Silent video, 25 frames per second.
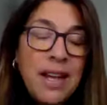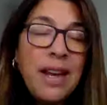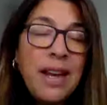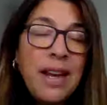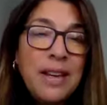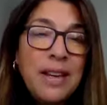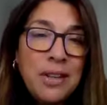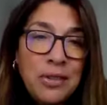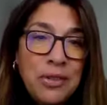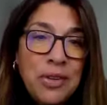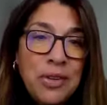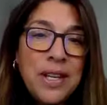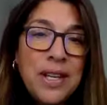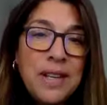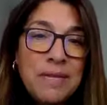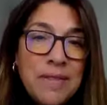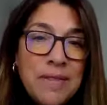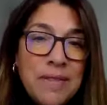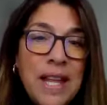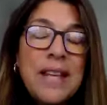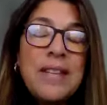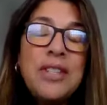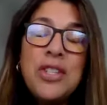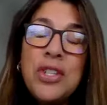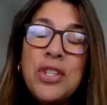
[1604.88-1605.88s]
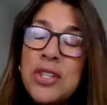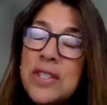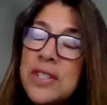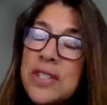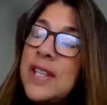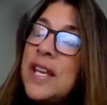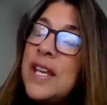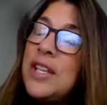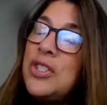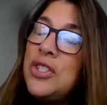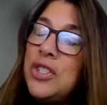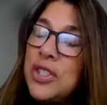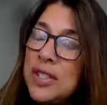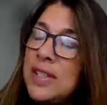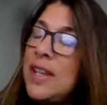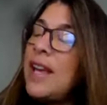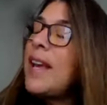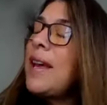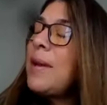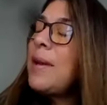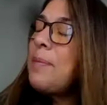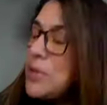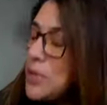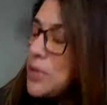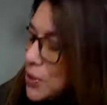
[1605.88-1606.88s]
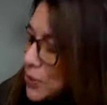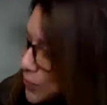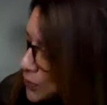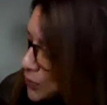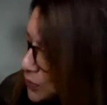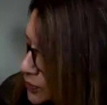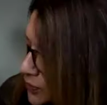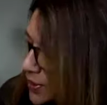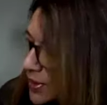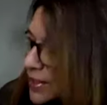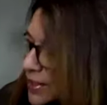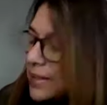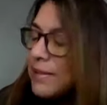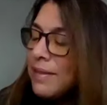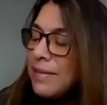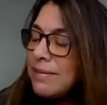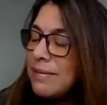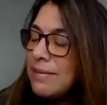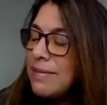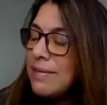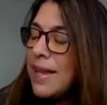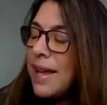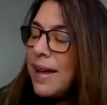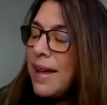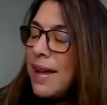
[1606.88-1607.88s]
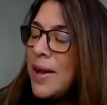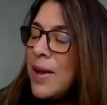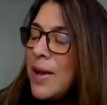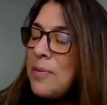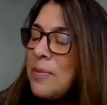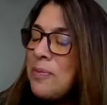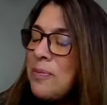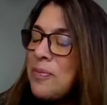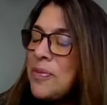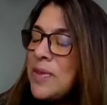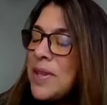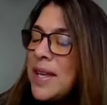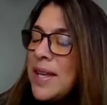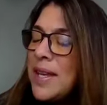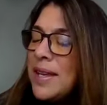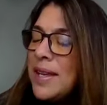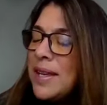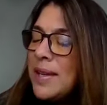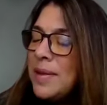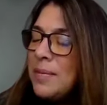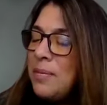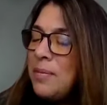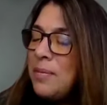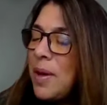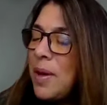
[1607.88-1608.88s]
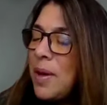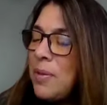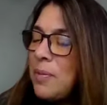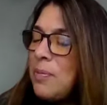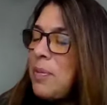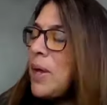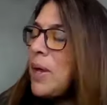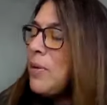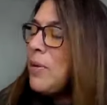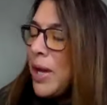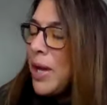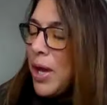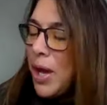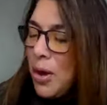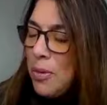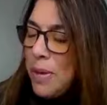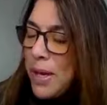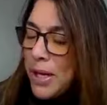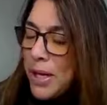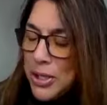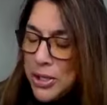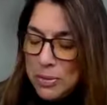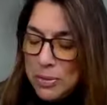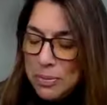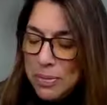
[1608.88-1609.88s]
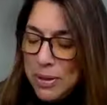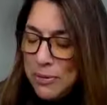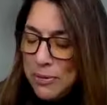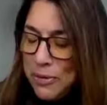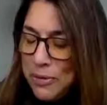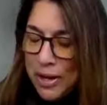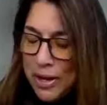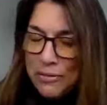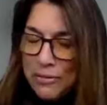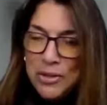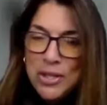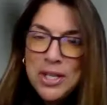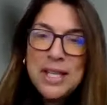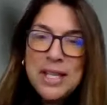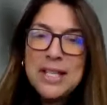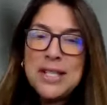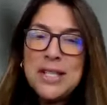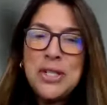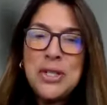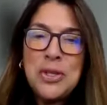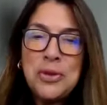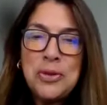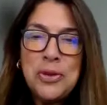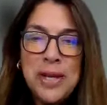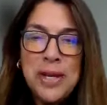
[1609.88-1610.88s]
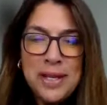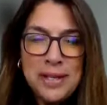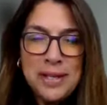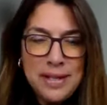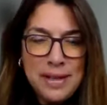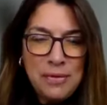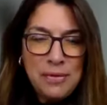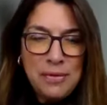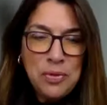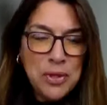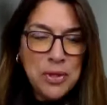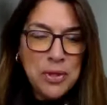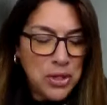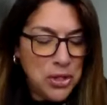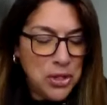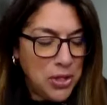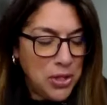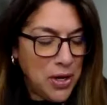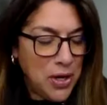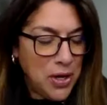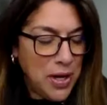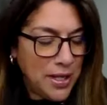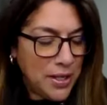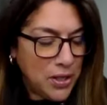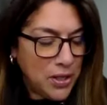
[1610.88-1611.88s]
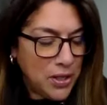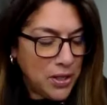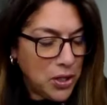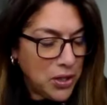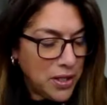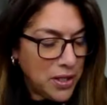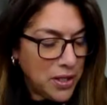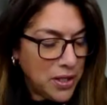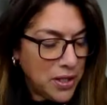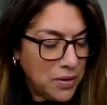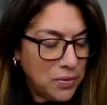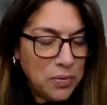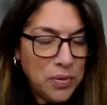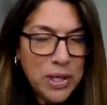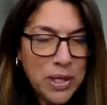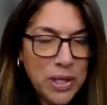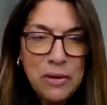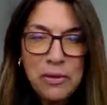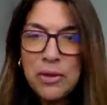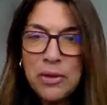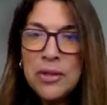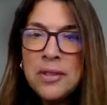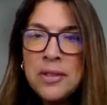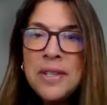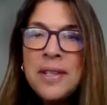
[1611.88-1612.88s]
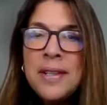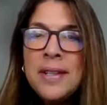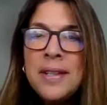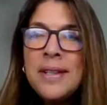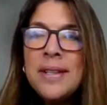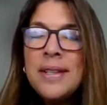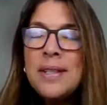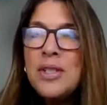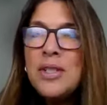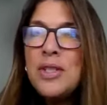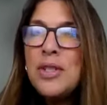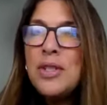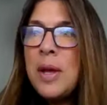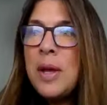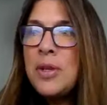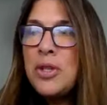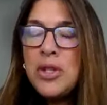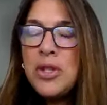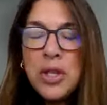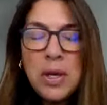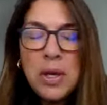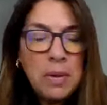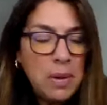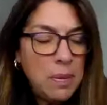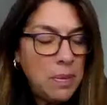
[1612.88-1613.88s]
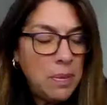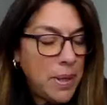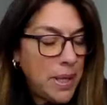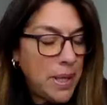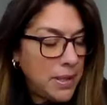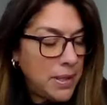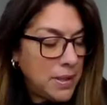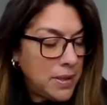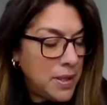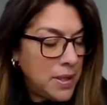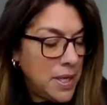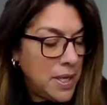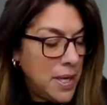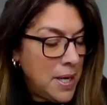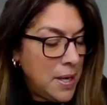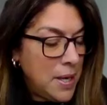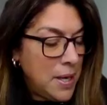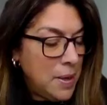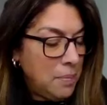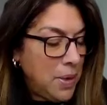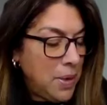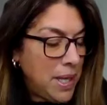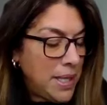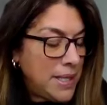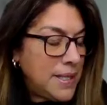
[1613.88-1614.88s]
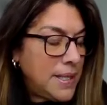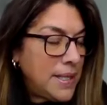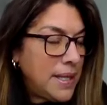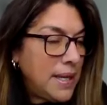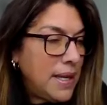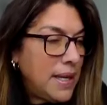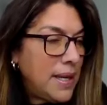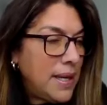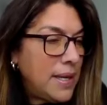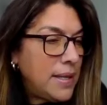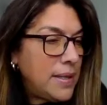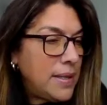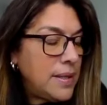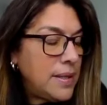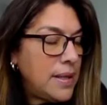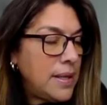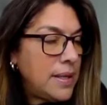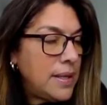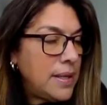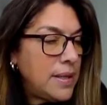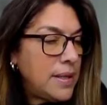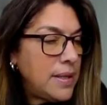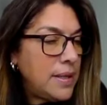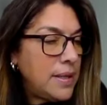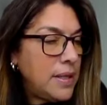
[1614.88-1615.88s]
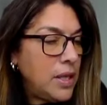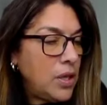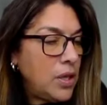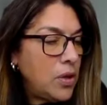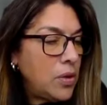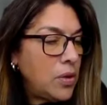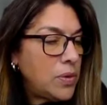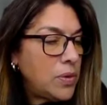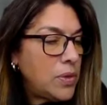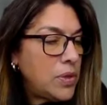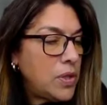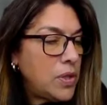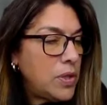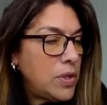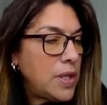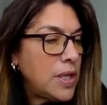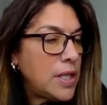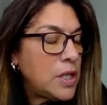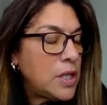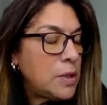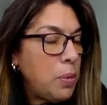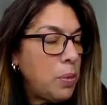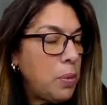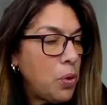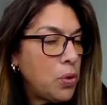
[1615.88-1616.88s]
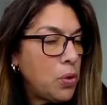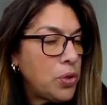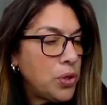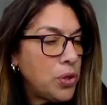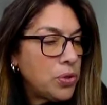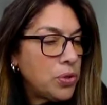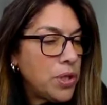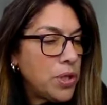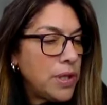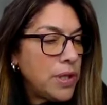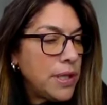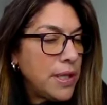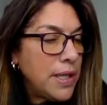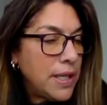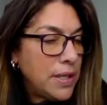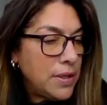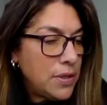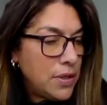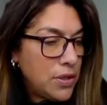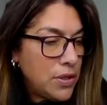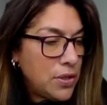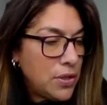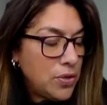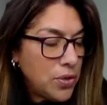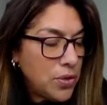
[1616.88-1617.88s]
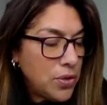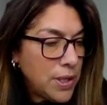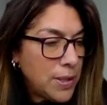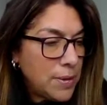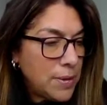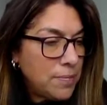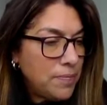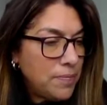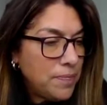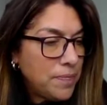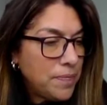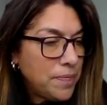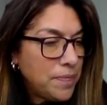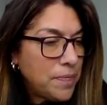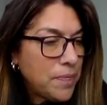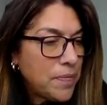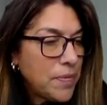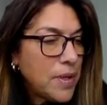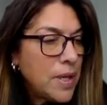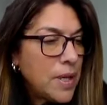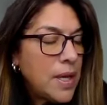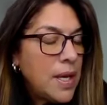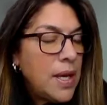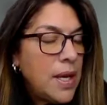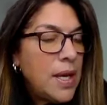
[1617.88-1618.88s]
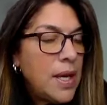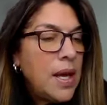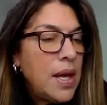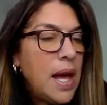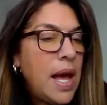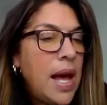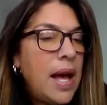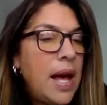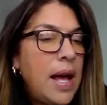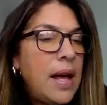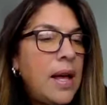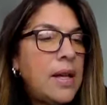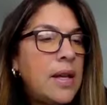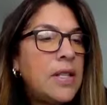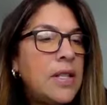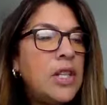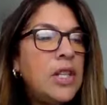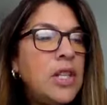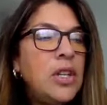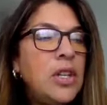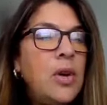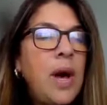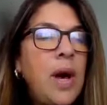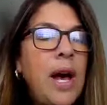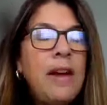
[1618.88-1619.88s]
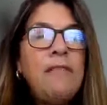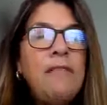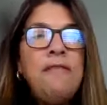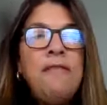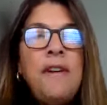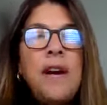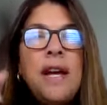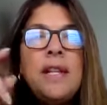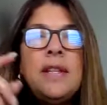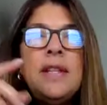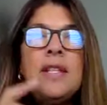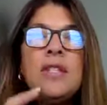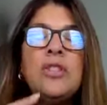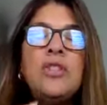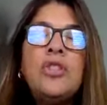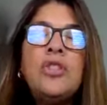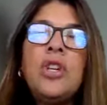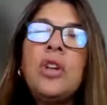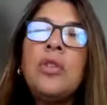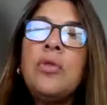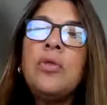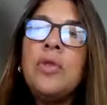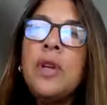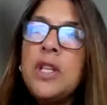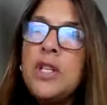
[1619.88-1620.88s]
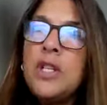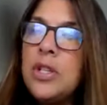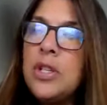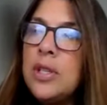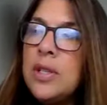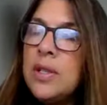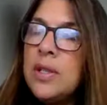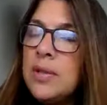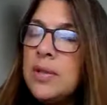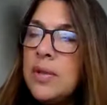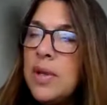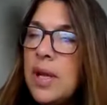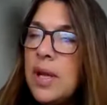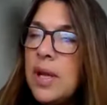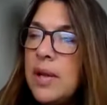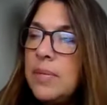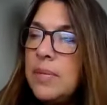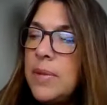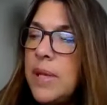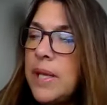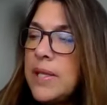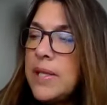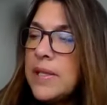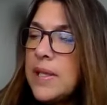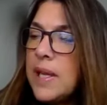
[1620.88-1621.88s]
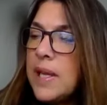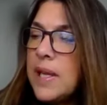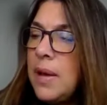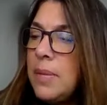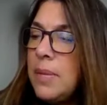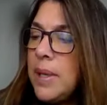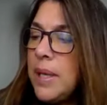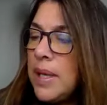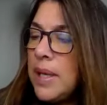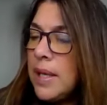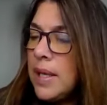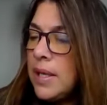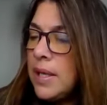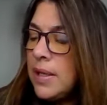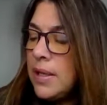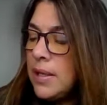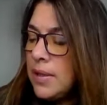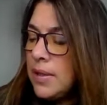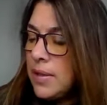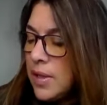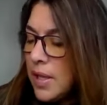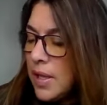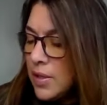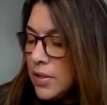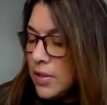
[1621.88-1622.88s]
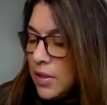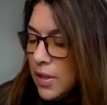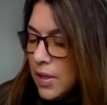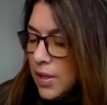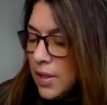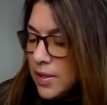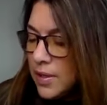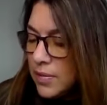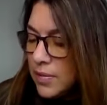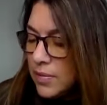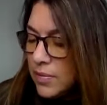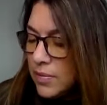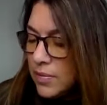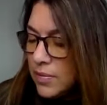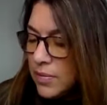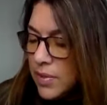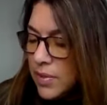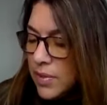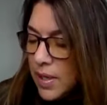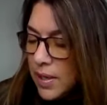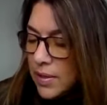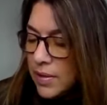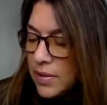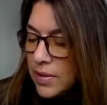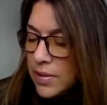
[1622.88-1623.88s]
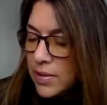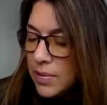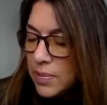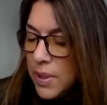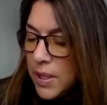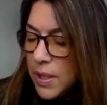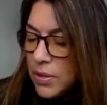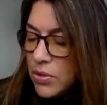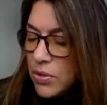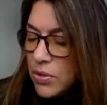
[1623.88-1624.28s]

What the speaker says: I agree. They should absolutely. By the way, home ec should be for every kid too, right? Everyone should know how to cook and whatever and sew a button. But exposure to the industry. I find this generation that's coming in and be